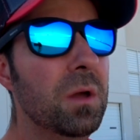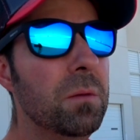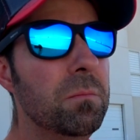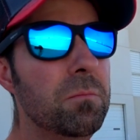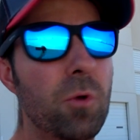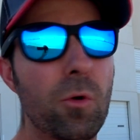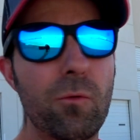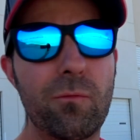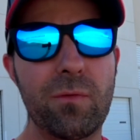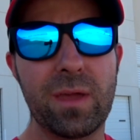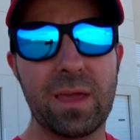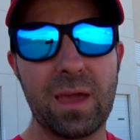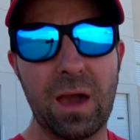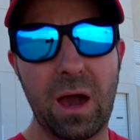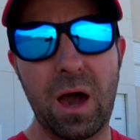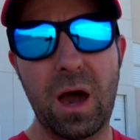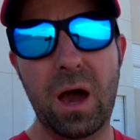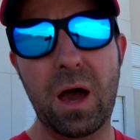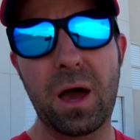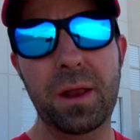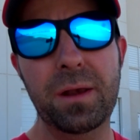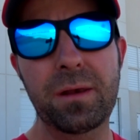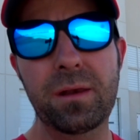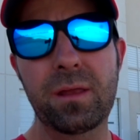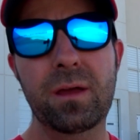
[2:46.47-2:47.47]
moving
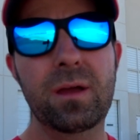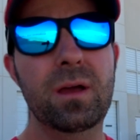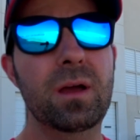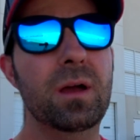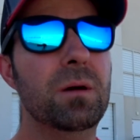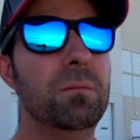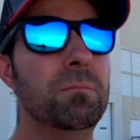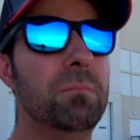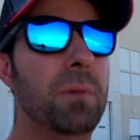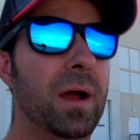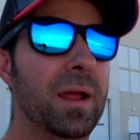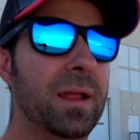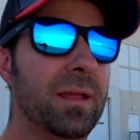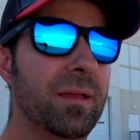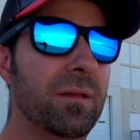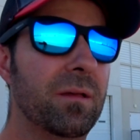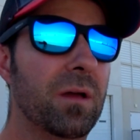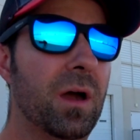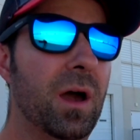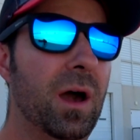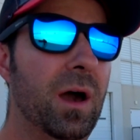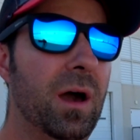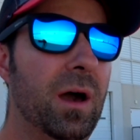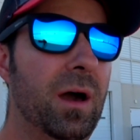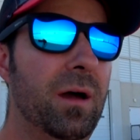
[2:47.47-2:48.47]
on, my
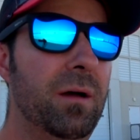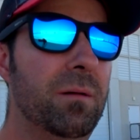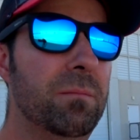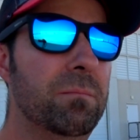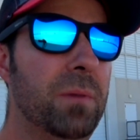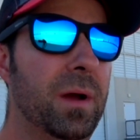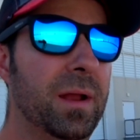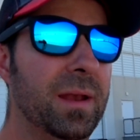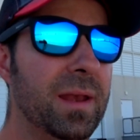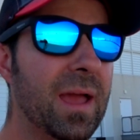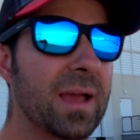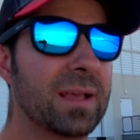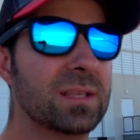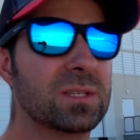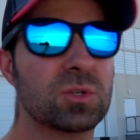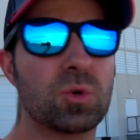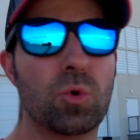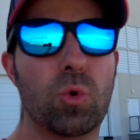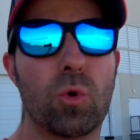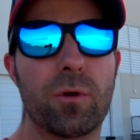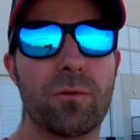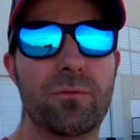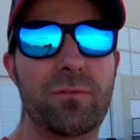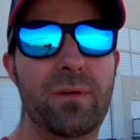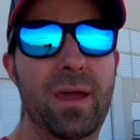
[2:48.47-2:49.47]
next
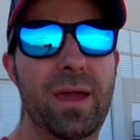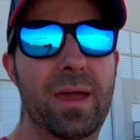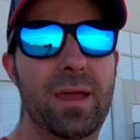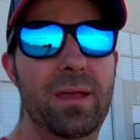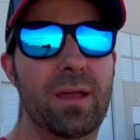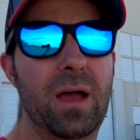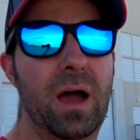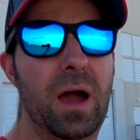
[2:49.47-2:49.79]
Corvette